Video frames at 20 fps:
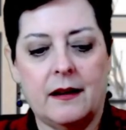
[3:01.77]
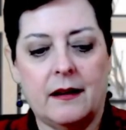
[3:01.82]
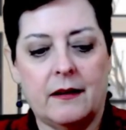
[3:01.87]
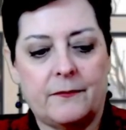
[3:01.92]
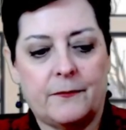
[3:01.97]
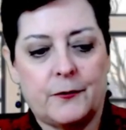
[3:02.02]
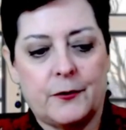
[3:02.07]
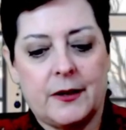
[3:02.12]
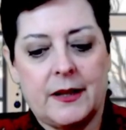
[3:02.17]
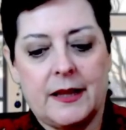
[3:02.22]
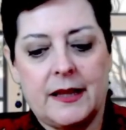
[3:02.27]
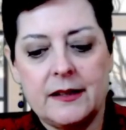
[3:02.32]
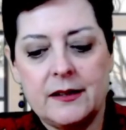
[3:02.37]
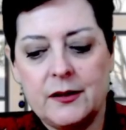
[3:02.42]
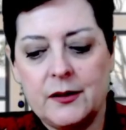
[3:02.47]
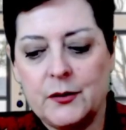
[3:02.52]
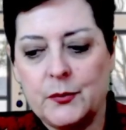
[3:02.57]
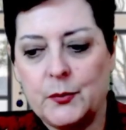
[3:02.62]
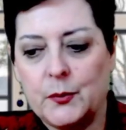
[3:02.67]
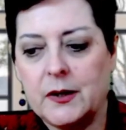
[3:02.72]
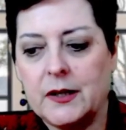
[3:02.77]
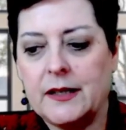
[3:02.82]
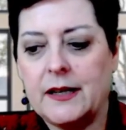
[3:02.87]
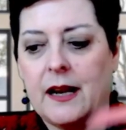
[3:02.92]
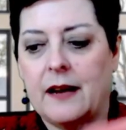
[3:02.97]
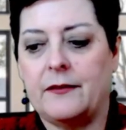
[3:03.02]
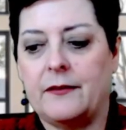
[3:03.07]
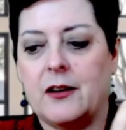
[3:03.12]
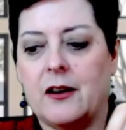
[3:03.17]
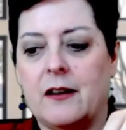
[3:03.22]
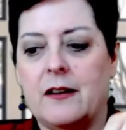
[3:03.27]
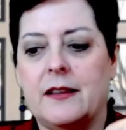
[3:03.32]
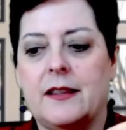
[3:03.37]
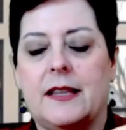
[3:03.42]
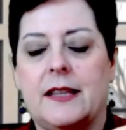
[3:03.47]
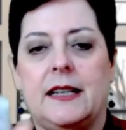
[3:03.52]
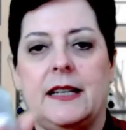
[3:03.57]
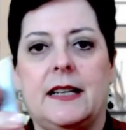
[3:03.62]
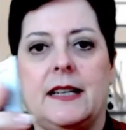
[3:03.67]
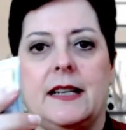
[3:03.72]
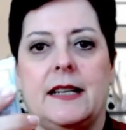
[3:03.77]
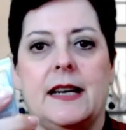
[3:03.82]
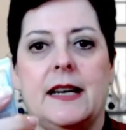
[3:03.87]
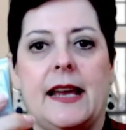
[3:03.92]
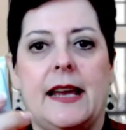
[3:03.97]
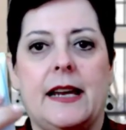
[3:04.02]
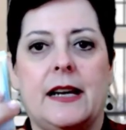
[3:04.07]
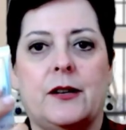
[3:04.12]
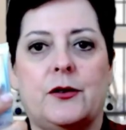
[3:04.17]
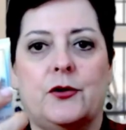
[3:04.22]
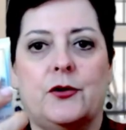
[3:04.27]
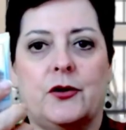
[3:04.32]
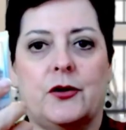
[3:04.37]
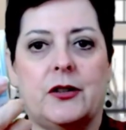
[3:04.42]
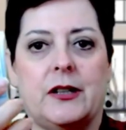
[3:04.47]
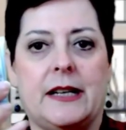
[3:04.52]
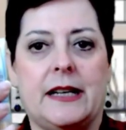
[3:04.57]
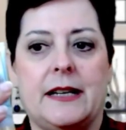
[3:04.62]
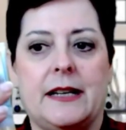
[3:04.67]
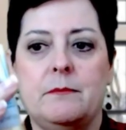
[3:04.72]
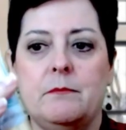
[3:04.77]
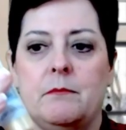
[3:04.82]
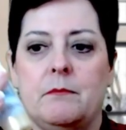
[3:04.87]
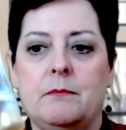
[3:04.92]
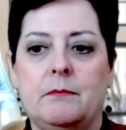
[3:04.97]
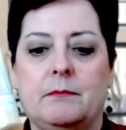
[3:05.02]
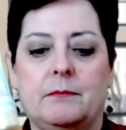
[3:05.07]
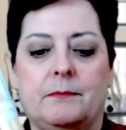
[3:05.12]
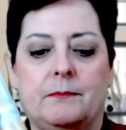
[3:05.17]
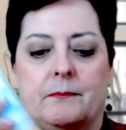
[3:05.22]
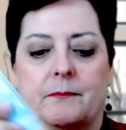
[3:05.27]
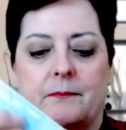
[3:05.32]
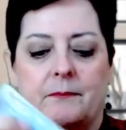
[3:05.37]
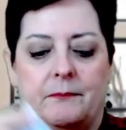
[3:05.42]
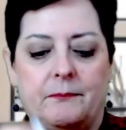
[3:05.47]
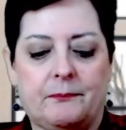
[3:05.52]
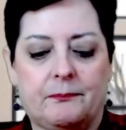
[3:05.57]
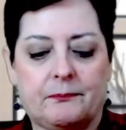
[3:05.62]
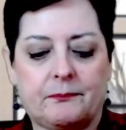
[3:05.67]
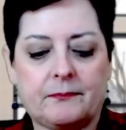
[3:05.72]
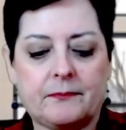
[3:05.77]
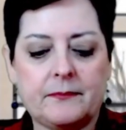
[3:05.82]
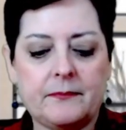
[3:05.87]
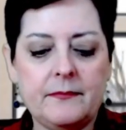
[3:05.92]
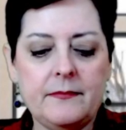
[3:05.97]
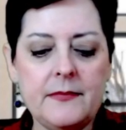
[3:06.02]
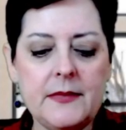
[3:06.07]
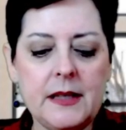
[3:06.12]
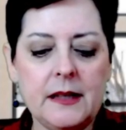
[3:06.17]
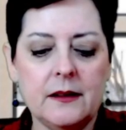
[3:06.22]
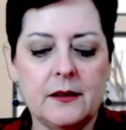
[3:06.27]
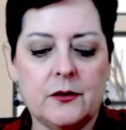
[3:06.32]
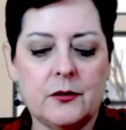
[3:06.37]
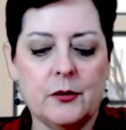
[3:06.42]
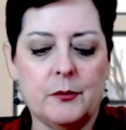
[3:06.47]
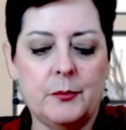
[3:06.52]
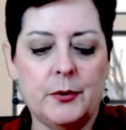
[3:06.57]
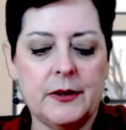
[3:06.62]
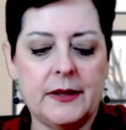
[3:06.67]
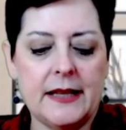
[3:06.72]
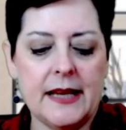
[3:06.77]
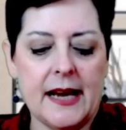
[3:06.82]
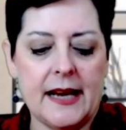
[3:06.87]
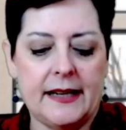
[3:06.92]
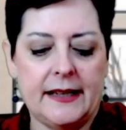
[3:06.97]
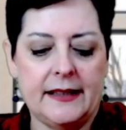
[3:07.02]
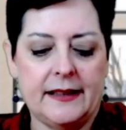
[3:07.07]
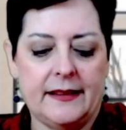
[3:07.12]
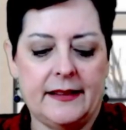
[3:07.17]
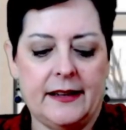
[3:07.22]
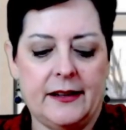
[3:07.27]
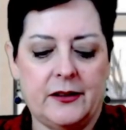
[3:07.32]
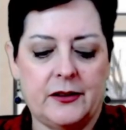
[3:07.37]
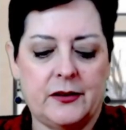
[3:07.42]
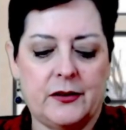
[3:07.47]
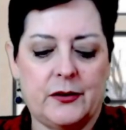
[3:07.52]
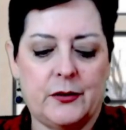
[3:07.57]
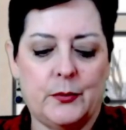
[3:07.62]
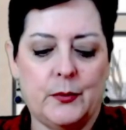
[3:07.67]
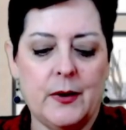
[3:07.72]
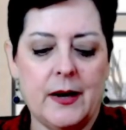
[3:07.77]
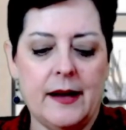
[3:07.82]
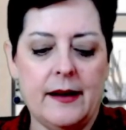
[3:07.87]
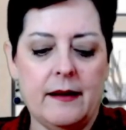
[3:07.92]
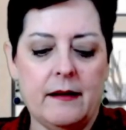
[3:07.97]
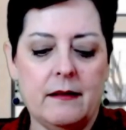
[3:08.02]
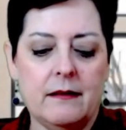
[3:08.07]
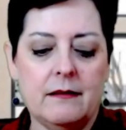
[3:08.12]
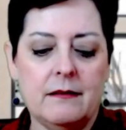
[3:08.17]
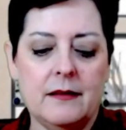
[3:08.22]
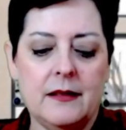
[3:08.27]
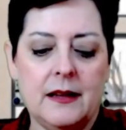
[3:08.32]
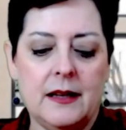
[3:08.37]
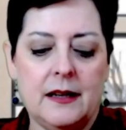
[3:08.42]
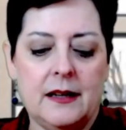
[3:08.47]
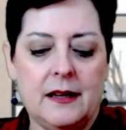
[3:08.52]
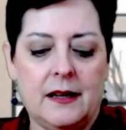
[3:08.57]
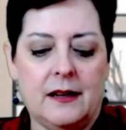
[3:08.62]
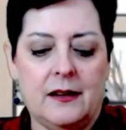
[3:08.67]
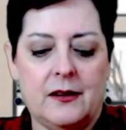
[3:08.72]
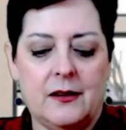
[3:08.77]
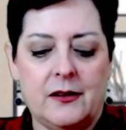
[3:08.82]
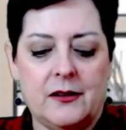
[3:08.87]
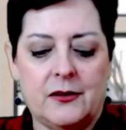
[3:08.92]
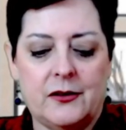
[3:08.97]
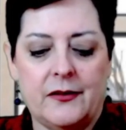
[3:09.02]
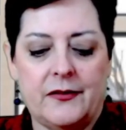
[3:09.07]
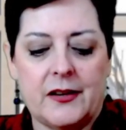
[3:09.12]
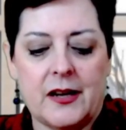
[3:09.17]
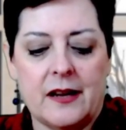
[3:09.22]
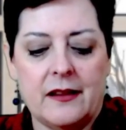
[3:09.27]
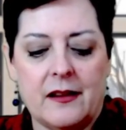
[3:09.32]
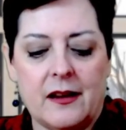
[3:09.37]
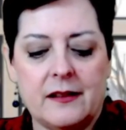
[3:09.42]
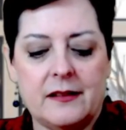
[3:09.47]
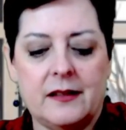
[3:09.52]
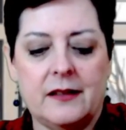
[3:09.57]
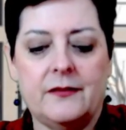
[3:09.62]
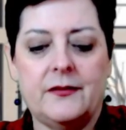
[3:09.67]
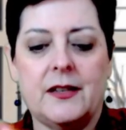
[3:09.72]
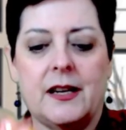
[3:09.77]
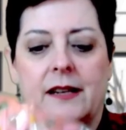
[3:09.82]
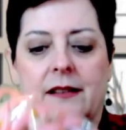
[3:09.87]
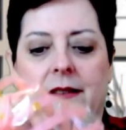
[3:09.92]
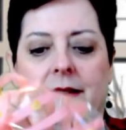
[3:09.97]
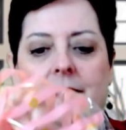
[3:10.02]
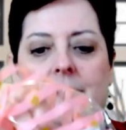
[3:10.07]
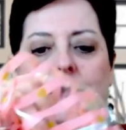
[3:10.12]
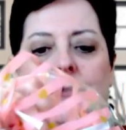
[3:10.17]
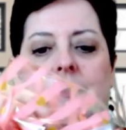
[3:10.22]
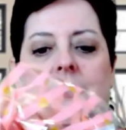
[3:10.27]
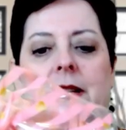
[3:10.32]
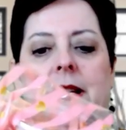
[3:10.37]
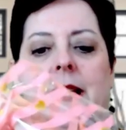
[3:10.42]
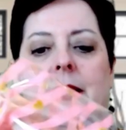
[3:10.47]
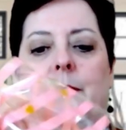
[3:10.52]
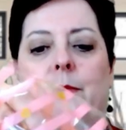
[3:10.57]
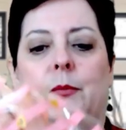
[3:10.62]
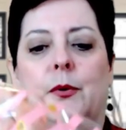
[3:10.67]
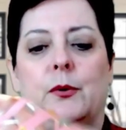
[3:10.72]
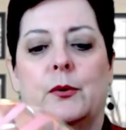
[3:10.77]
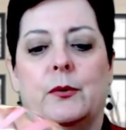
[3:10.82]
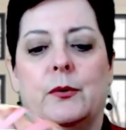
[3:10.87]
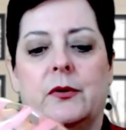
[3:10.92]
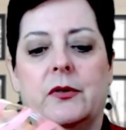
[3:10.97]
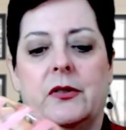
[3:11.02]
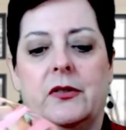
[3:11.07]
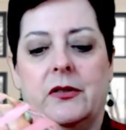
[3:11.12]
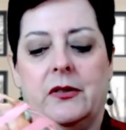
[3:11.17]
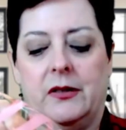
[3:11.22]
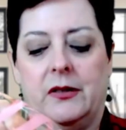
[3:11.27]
For this one, I've got the hand cream, so I'll put that in there as well. So I've got lots of nice little samples,